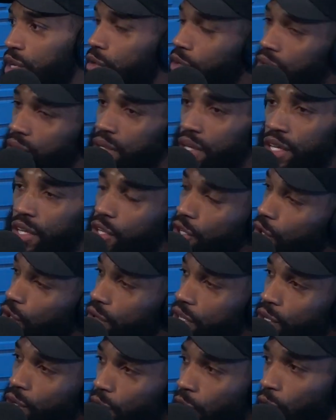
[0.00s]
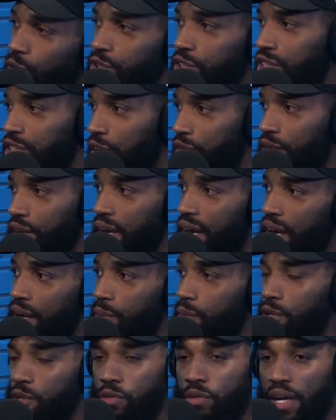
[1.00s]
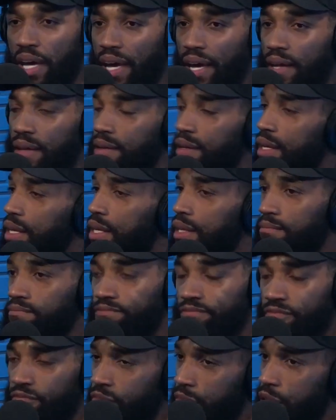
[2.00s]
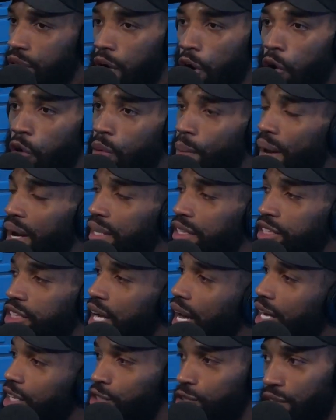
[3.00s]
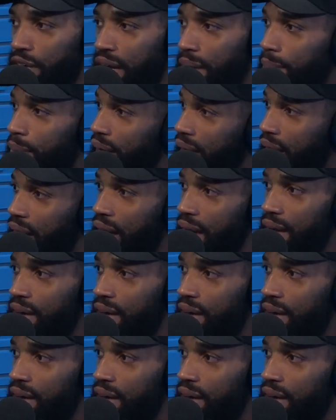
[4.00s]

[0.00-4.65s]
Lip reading: You don't hold yourself accountable. You can't hold my jock strap, my guy.